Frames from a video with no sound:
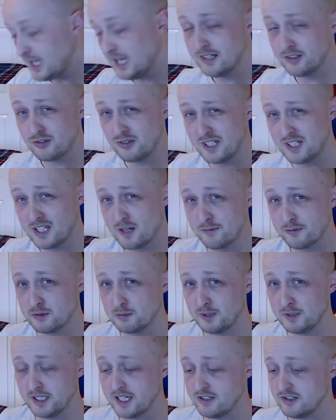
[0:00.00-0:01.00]
and it's really
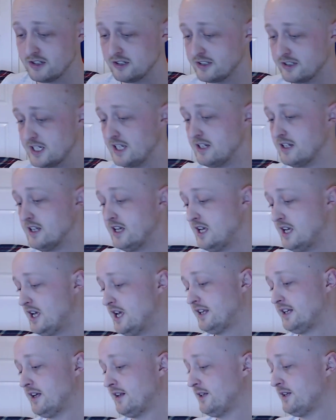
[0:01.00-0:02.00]
comfortable against your skin.
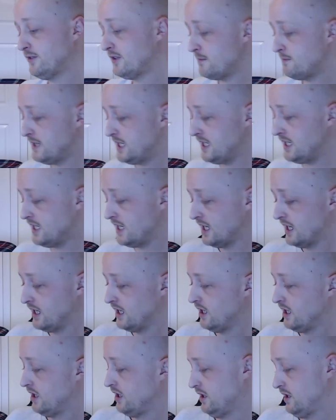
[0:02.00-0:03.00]
Now they've sent me
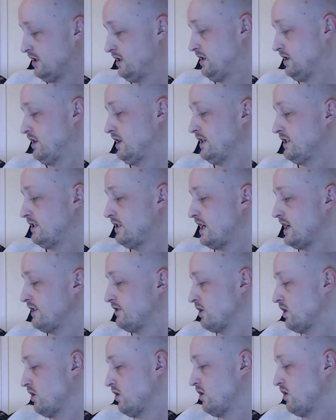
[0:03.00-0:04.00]
a
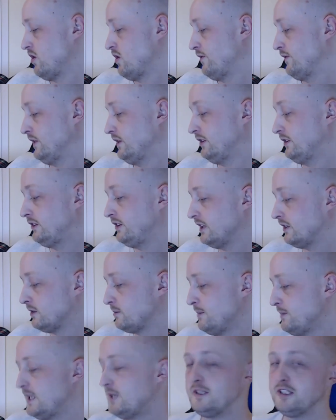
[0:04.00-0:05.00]
set of
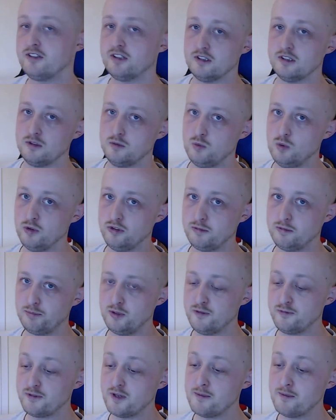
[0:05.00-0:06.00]
6mm
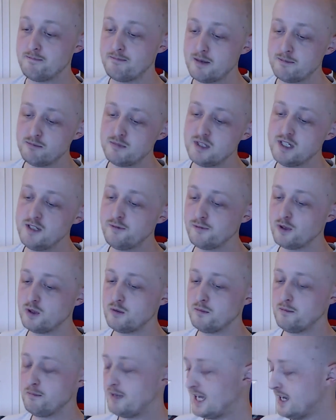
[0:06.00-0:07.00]
waterproof memory
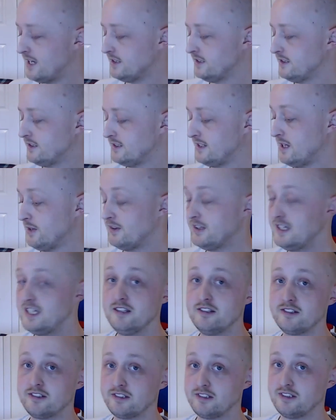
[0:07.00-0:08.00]
foam pads. Now
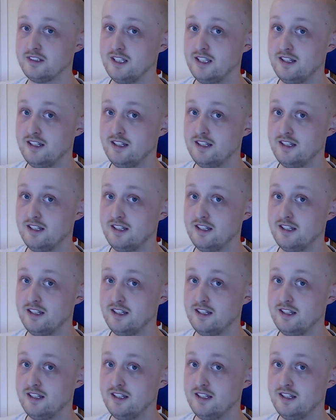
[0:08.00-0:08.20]
these